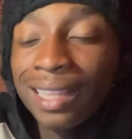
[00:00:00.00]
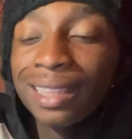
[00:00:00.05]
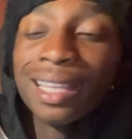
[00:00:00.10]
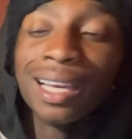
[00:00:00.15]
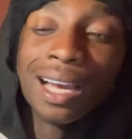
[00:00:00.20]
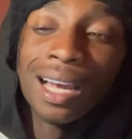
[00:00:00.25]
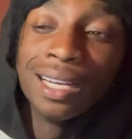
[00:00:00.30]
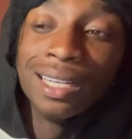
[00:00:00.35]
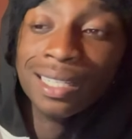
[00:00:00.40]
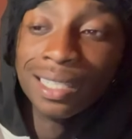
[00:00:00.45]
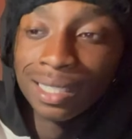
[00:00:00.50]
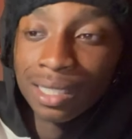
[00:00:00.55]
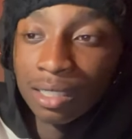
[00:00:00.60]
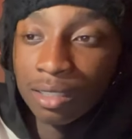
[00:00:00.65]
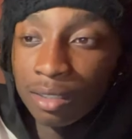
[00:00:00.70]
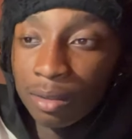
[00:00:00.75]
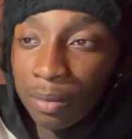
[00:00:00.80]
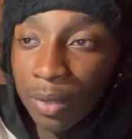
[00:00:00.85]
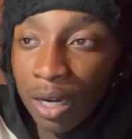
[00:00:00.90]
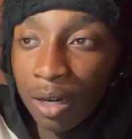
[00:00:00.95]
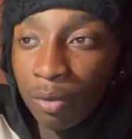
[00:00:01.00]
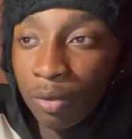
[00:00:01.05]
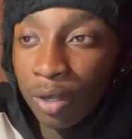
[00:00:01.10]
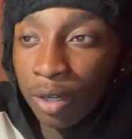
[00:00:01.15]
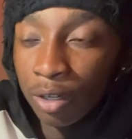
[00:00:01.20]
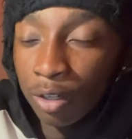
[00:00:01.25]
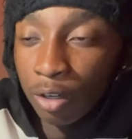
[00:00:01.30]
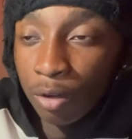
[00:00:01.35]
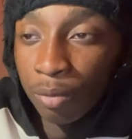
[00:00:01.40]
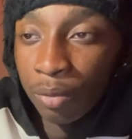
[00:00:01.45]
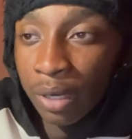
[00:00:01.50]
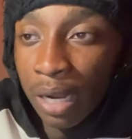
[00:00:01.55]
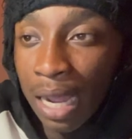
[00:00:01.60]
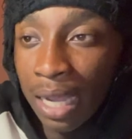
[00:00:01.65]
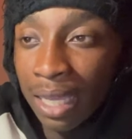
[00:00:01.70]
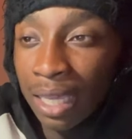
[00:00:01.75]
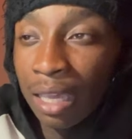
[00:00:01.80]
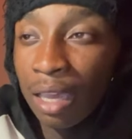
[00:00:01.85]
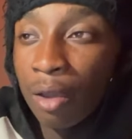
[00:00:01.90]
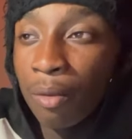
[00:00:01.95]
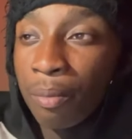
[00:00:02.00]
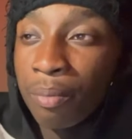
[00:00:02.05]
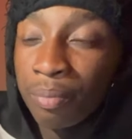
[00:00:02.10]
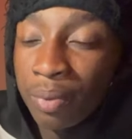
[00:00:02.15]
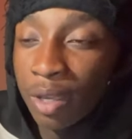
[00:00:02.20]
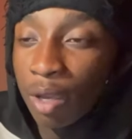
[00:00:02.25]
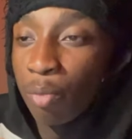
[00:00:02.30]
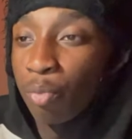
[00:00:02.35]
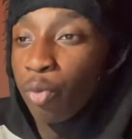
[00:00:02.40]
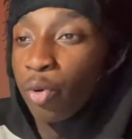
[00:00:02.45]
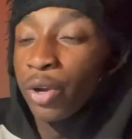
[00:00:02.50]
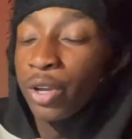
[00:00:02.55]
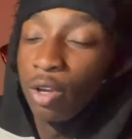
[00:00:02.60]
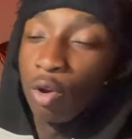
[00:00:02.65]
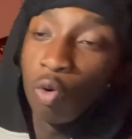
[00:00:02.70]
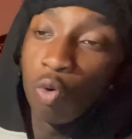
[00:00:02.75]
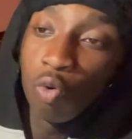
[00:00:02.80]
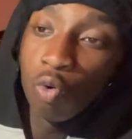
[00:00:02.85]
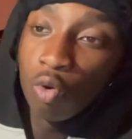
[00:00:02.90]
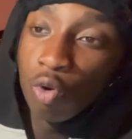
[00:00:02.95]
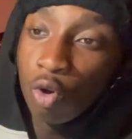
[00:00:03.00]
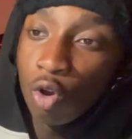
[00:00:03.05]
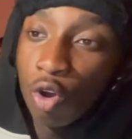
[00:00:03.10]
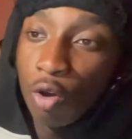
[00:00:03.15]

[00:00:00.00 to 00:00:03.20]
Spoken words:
think I did see somebody with them, but I can't pinpoint who.